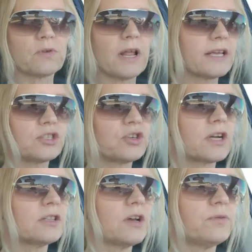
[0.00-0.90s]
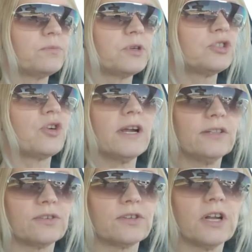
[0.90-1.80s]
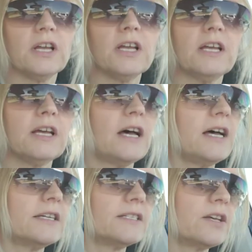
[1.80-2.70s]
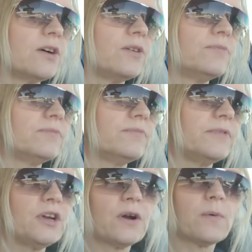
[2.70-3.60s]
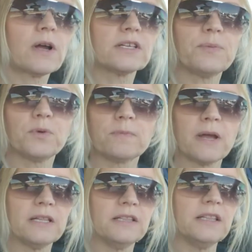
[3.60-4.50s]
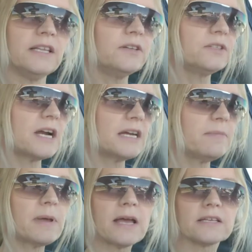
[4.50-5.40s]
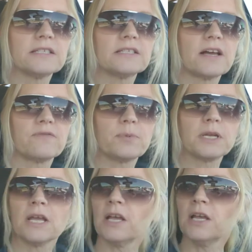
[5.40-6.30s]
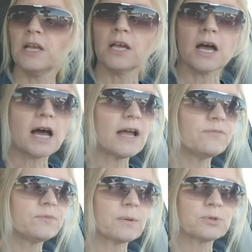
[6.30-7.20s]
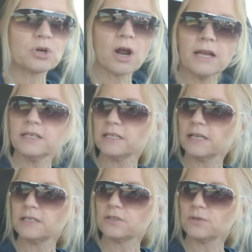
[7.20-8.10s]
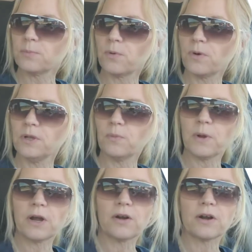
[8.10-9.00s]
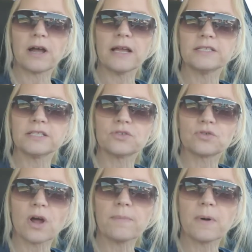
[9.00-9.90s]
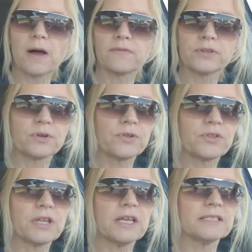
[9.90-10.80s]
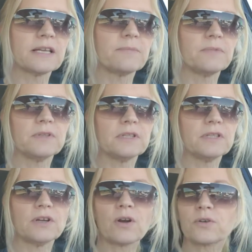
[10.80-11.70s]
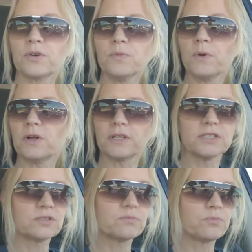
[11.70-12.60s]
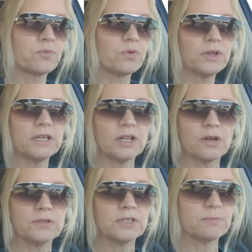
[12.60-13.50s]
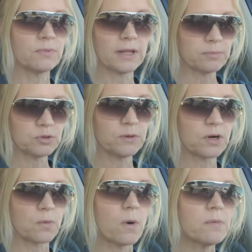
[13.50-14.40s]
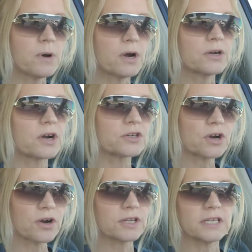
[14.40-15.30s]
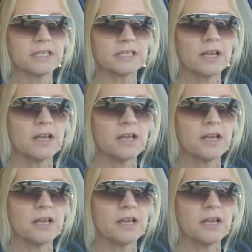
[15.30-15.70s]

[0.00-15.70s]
like a truckload, a trailer. Uh, so here I walked up with my little tiny bag of stuff, but i am trying to get to the point where I just drop off little things. I'm, our Goodwill is really close, like between our Walmart, our Target,